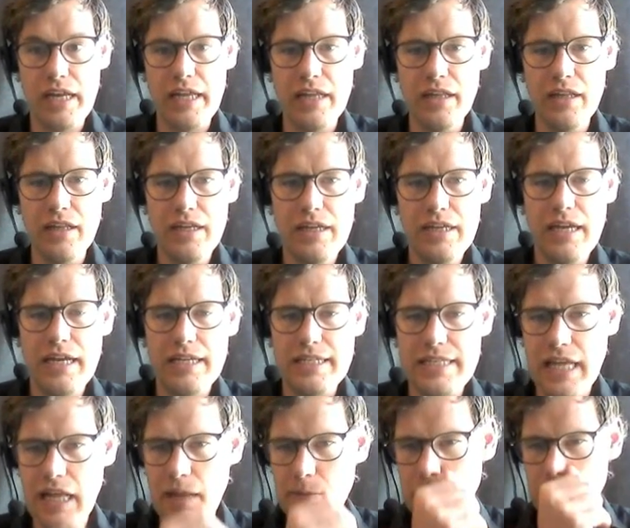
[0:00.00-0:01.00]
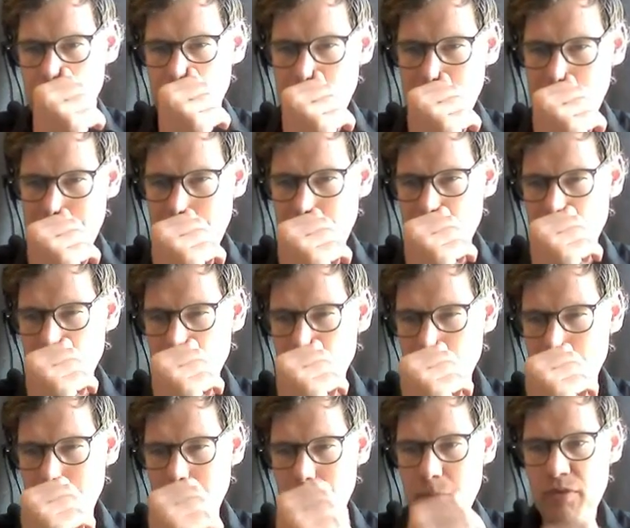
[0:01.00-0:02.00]
CLIL and to help you build a
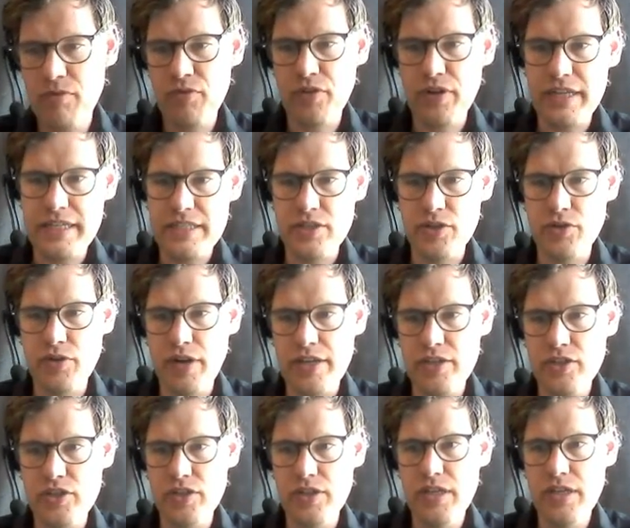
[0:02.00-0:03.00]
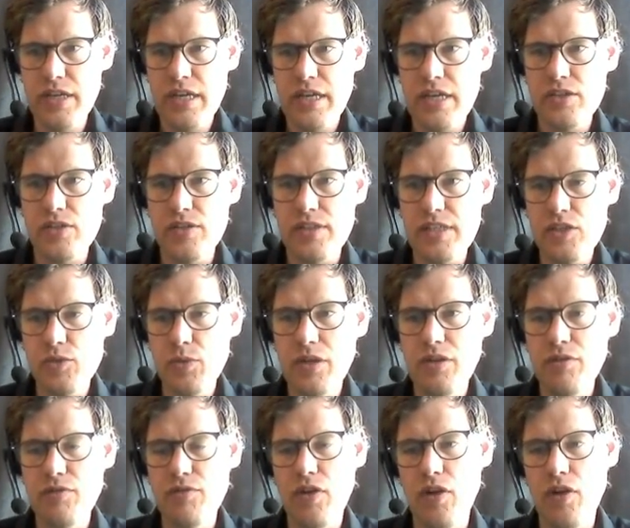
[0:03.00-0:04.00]
roadmap for integration. So this
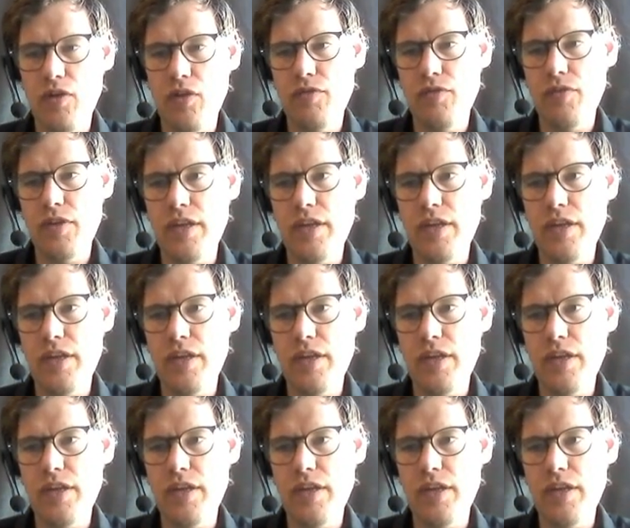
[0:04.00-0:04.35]
will involve